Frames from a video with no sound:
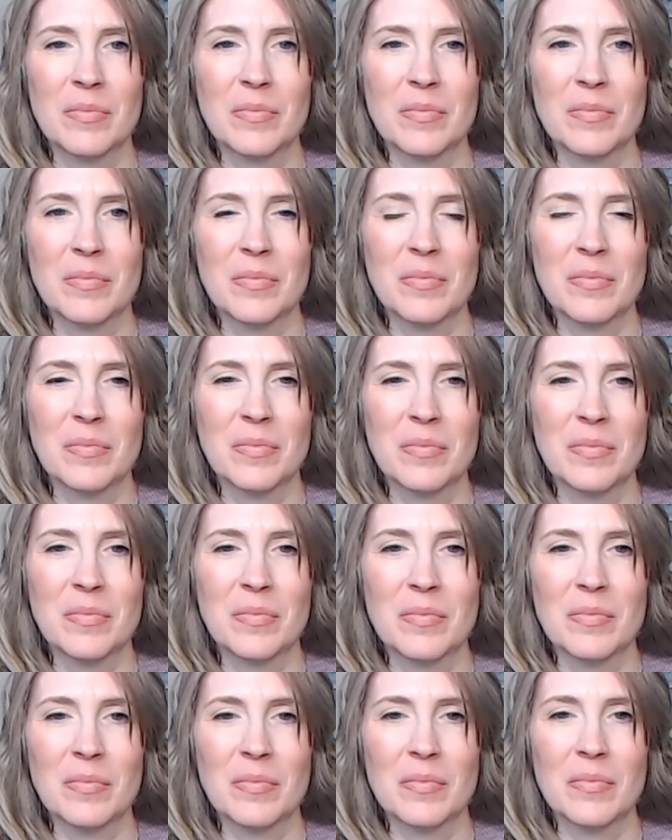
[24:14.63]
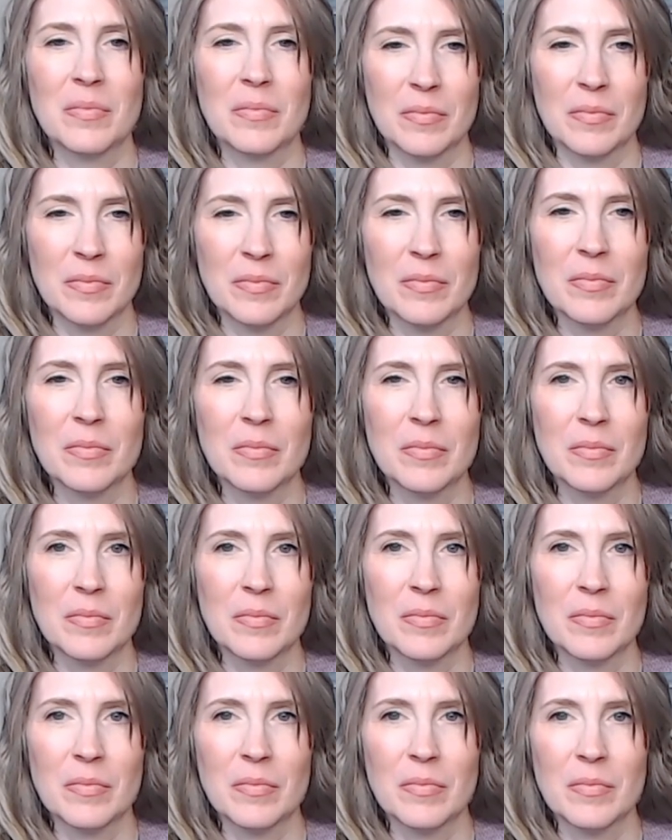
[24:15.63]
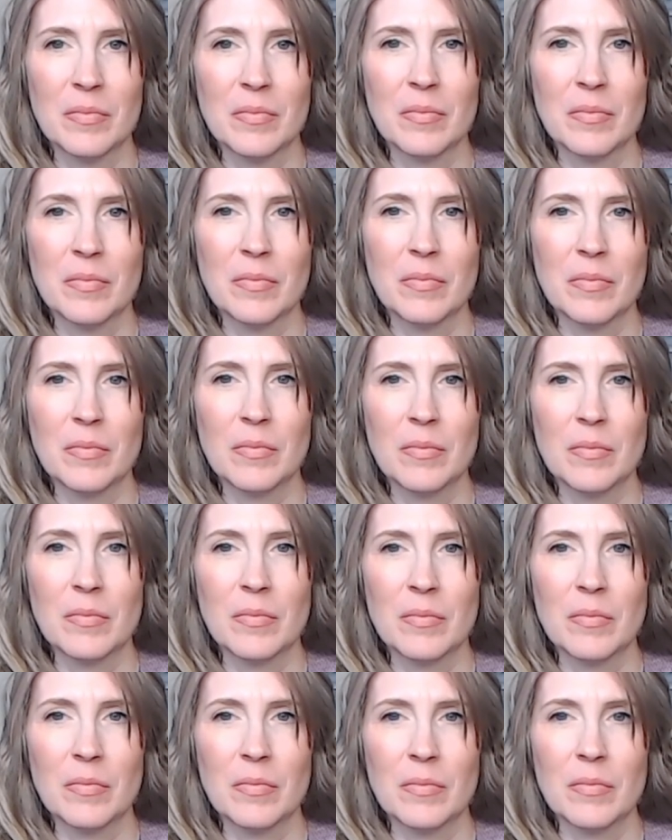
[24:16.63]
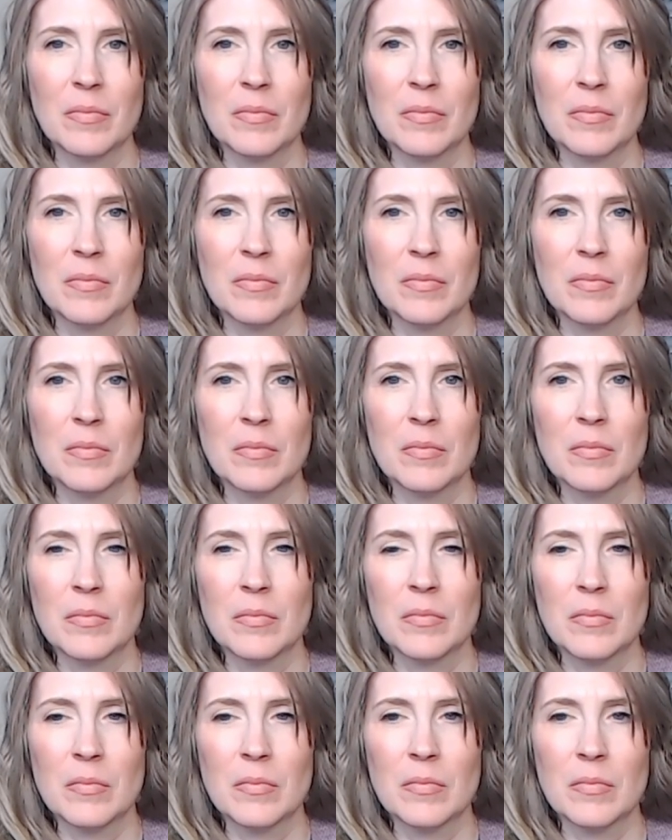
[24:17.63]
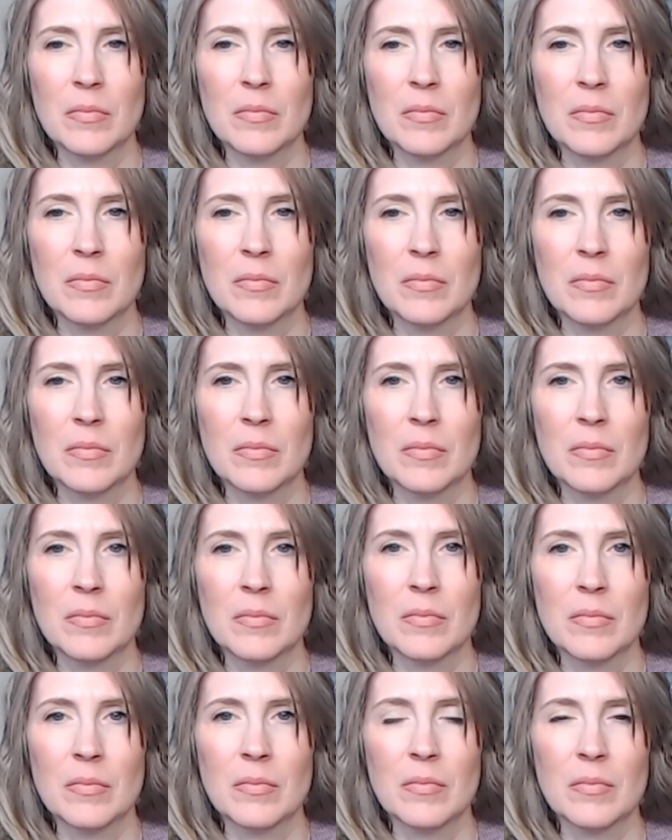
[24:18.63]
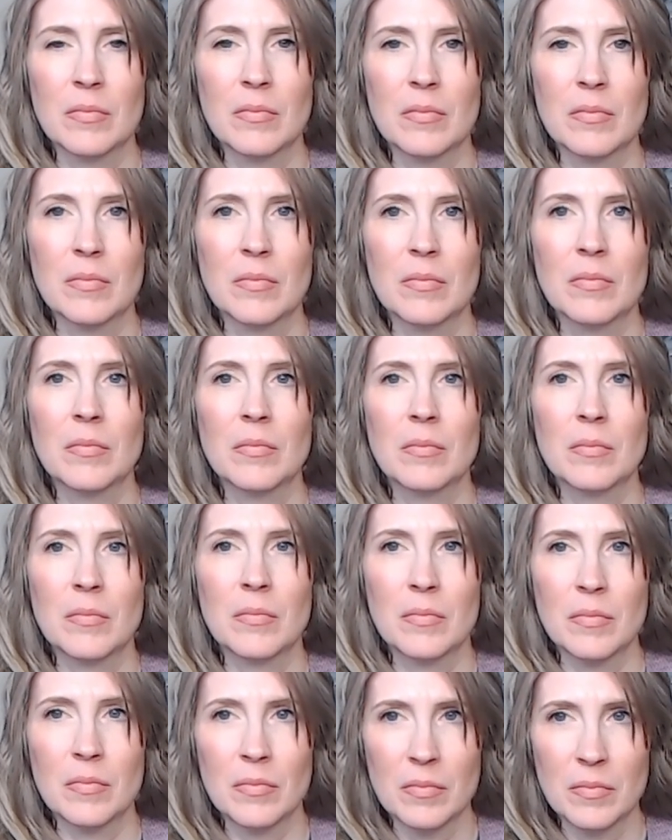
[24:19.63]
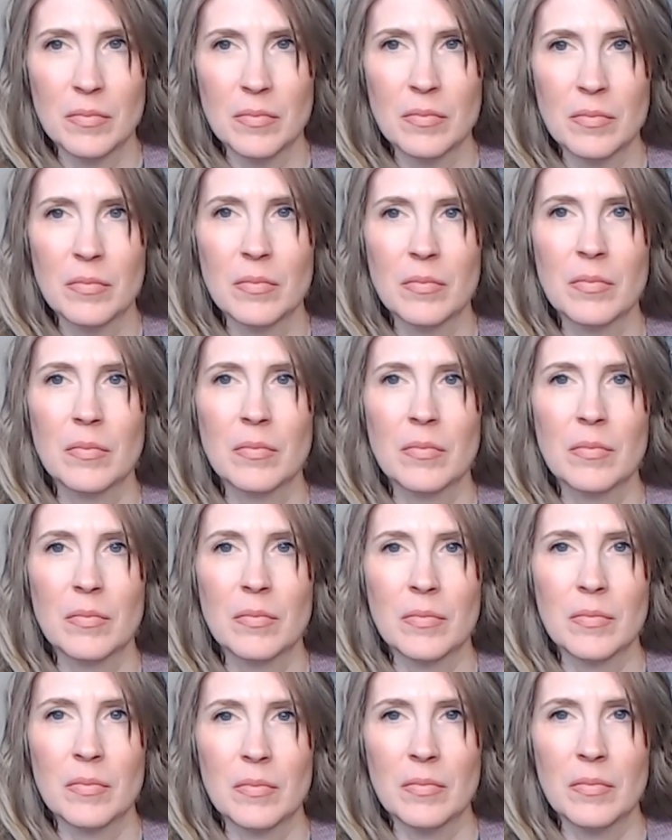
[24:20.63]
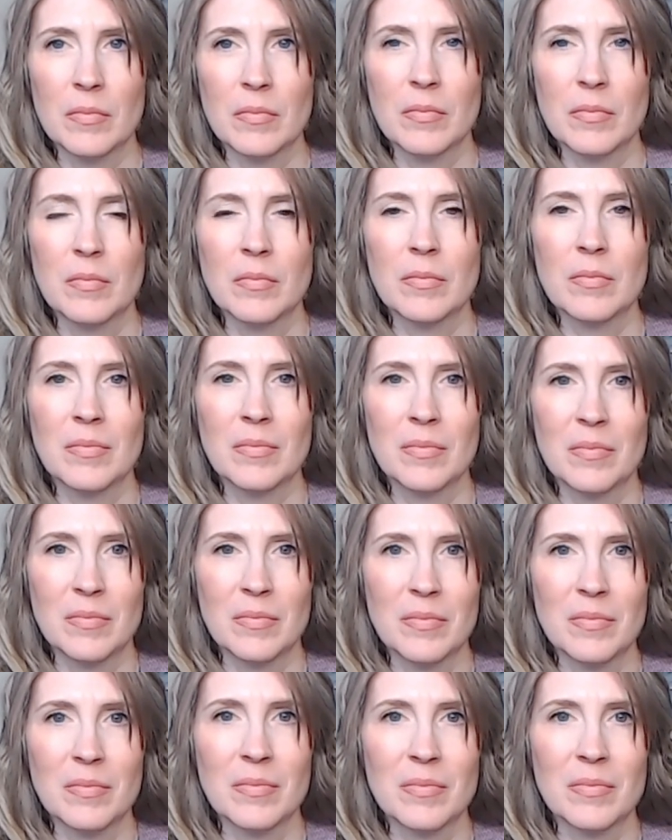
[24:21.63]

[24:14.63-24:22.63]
[no speech]